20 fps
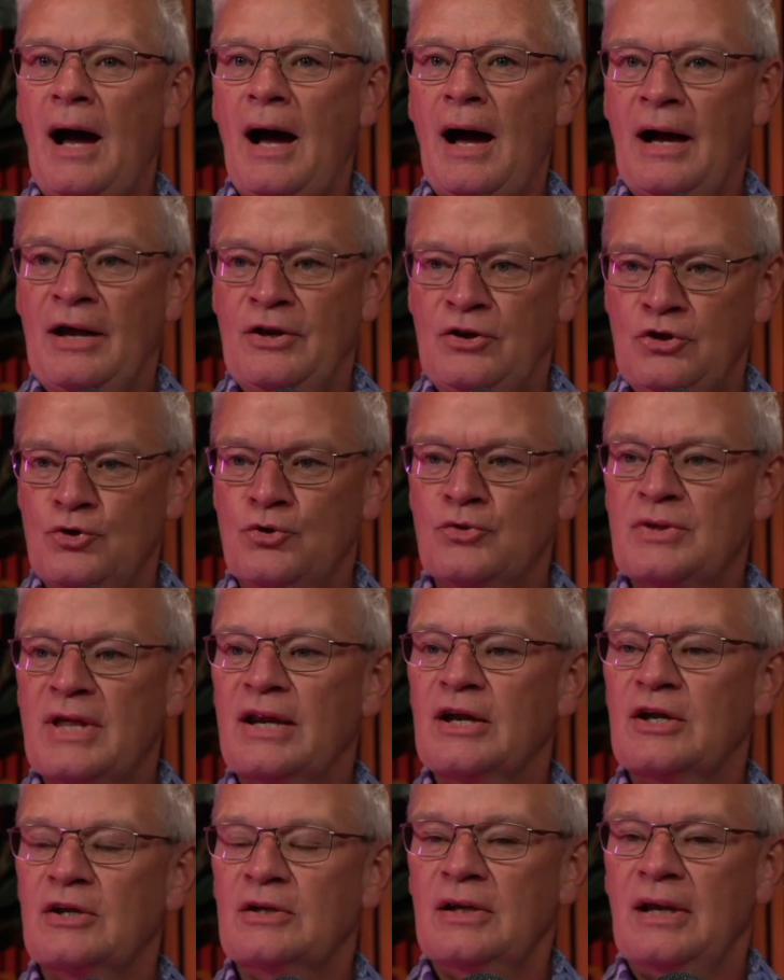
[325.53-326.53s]
I knew
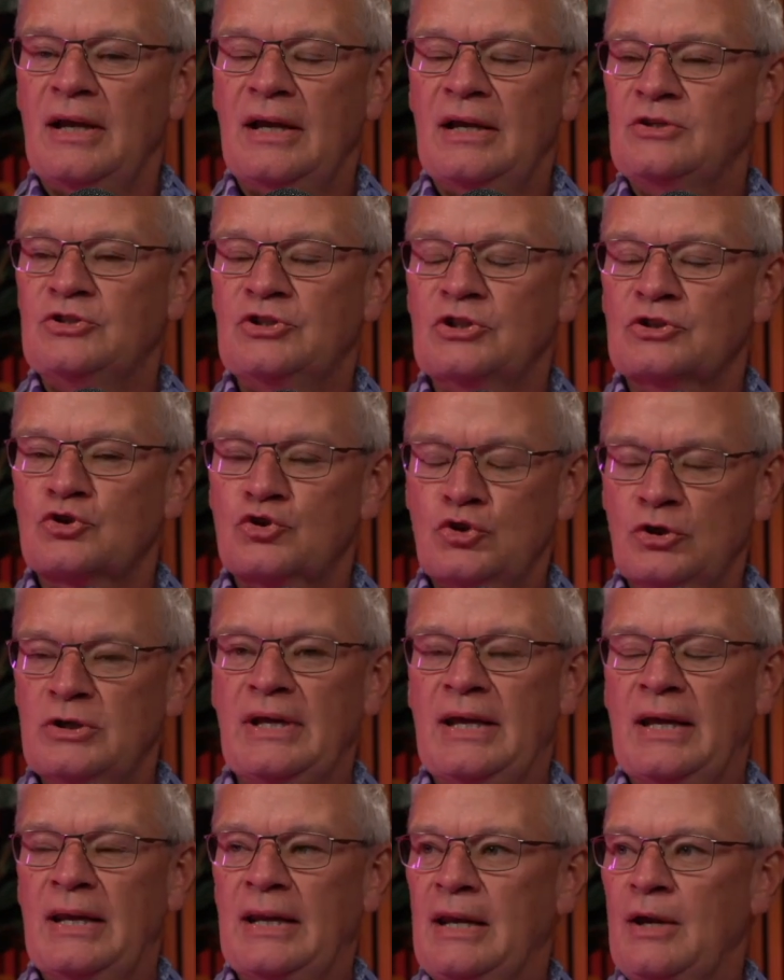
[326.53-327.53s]
that it just couldn't
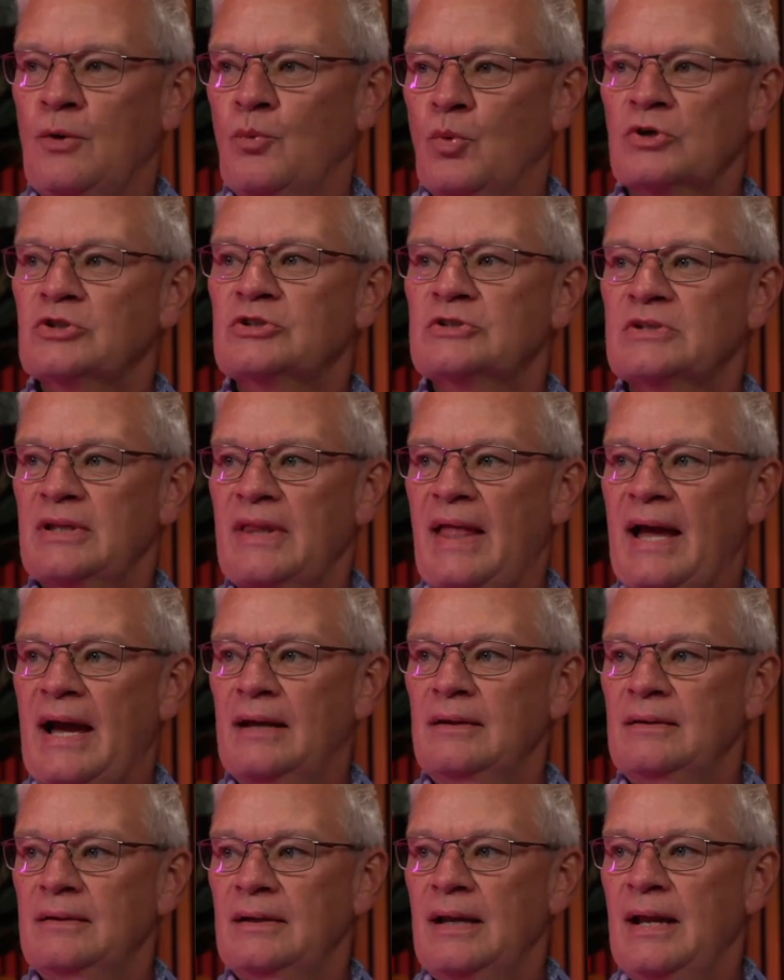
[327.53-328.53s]
get any worse than that.